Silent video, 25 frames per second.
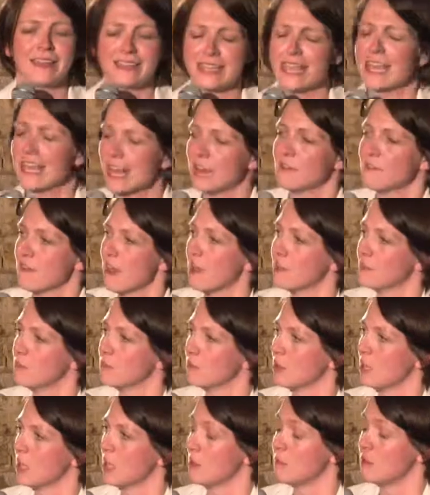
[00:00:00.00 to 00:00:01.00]
The DNA found in
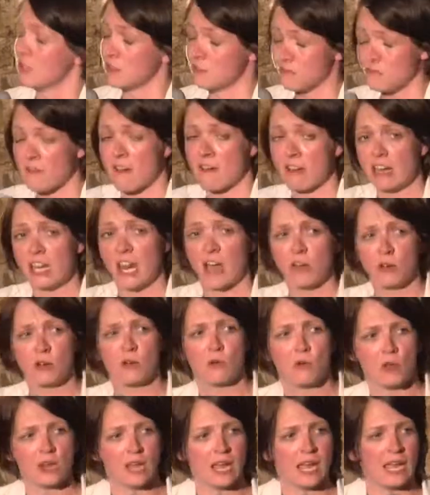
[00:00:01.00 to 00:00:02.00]
precum is of very low
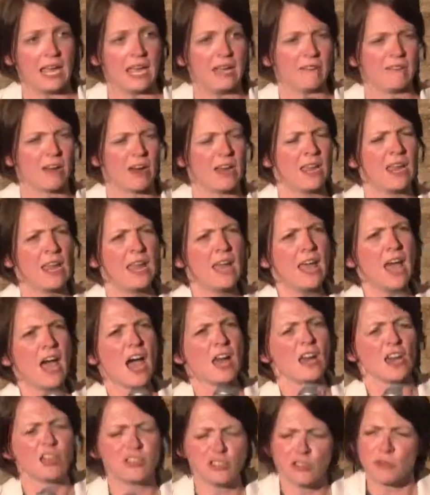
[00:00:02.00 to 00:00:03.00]
quality, right?
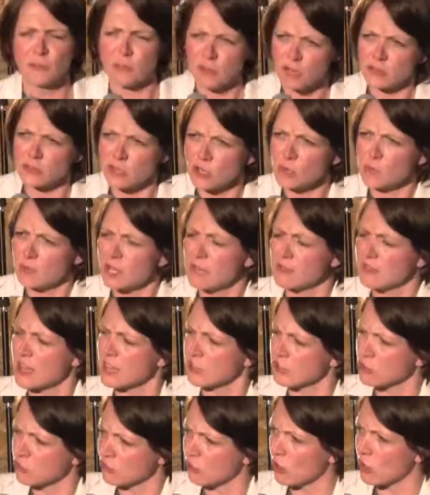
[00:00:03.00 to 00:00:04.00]
And I do believe
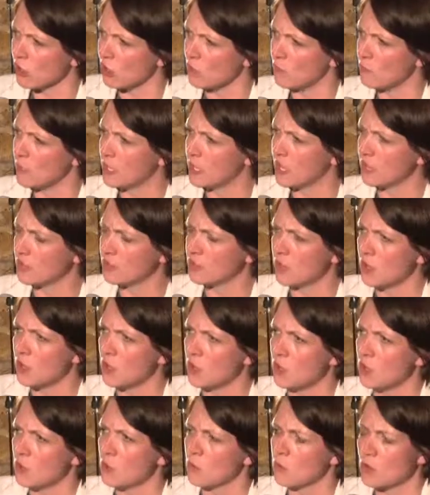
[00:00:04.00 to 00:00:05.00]
that's true, because
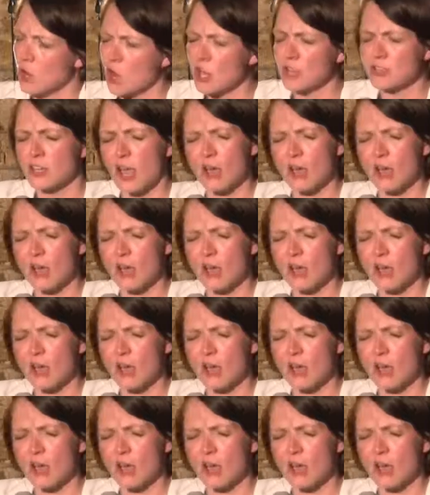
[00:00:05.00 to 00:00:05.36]
when I